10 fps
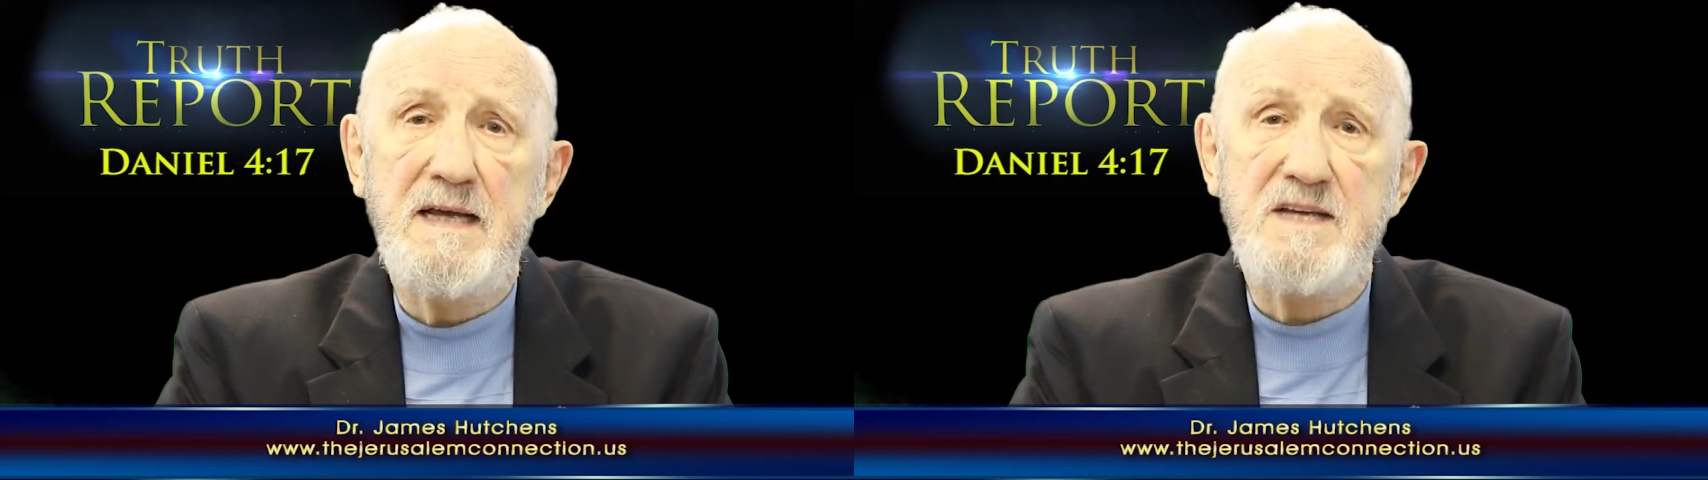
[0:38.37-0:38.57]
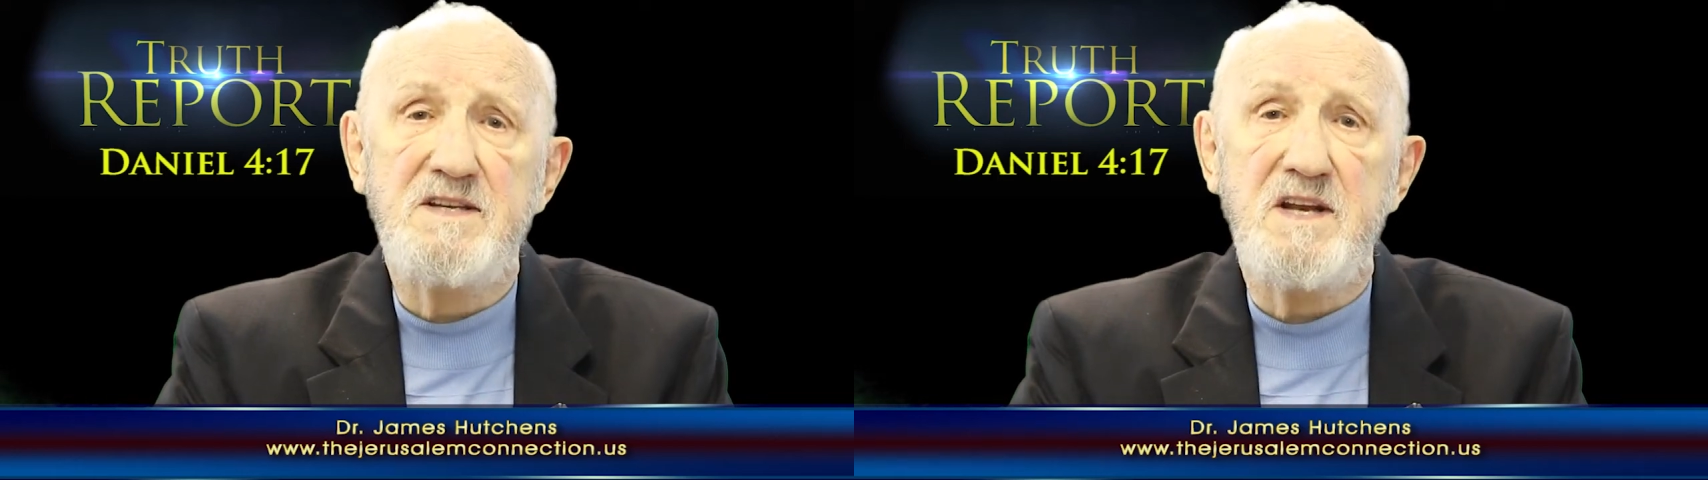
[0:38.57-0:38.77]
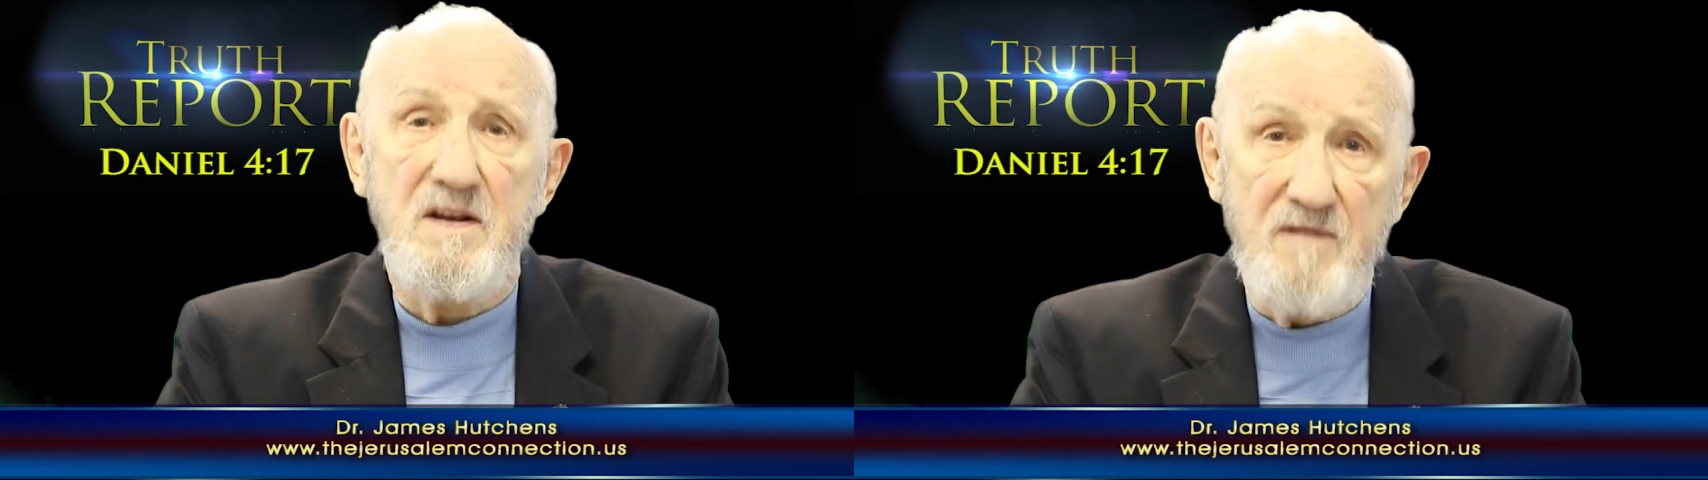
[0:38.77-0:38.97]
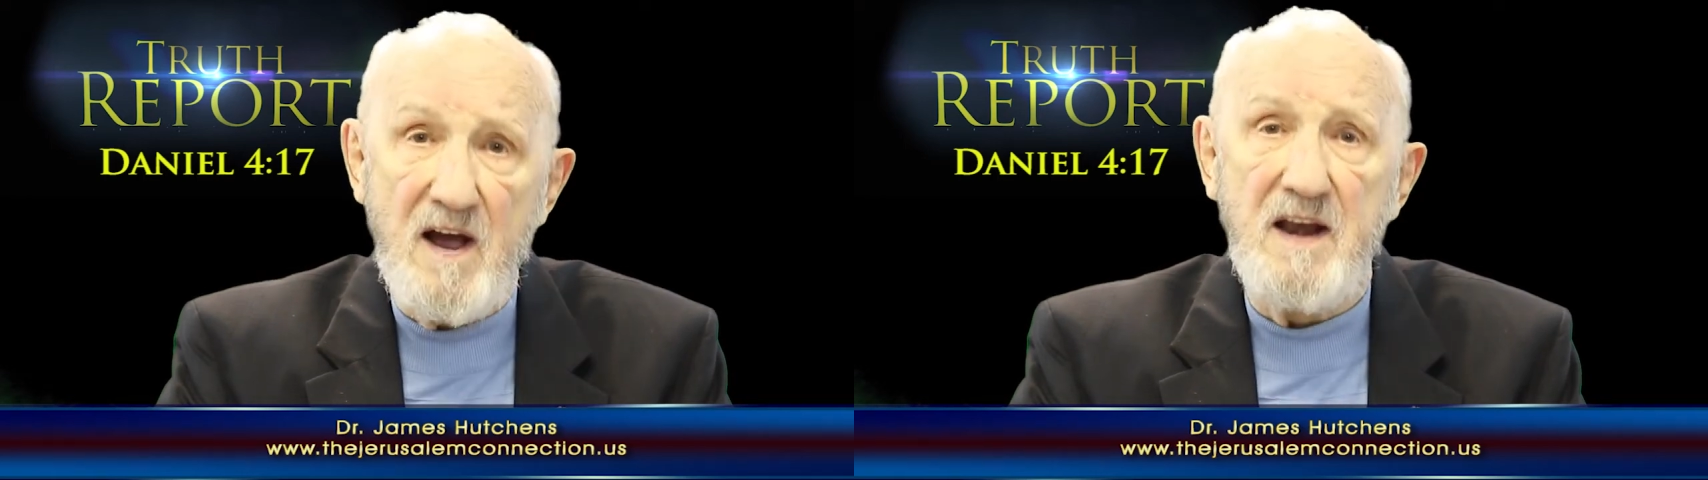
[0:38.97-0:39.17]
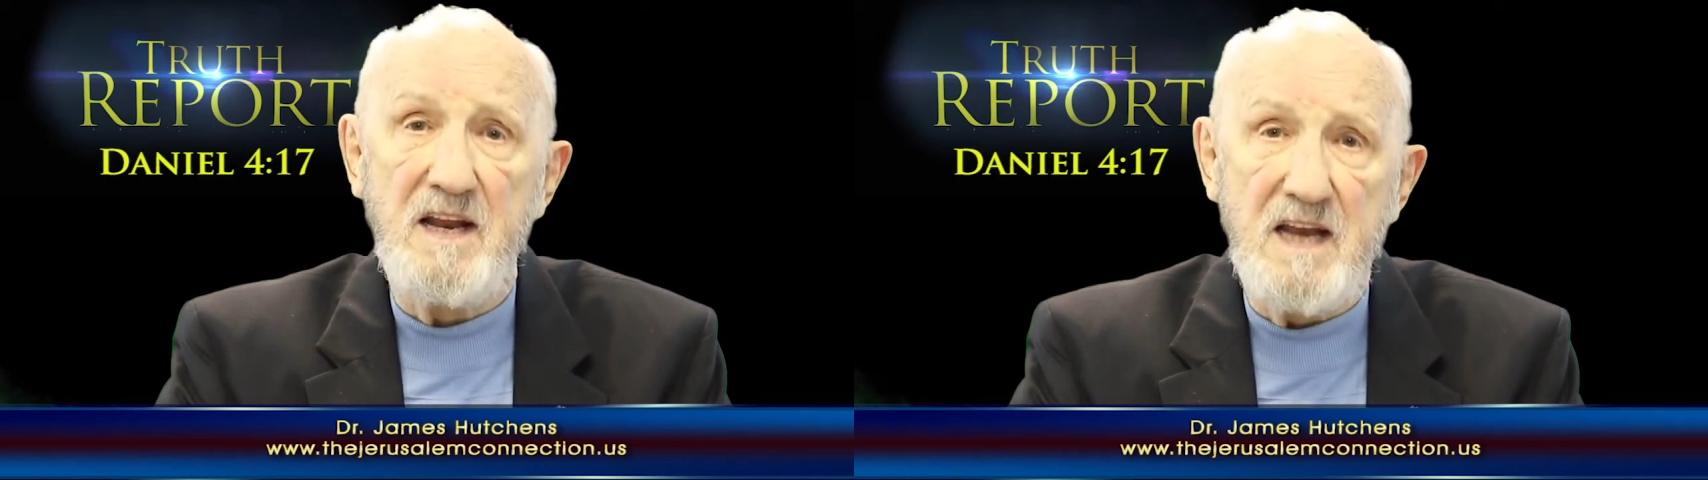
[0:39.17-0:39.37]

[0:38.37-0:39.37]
is a defining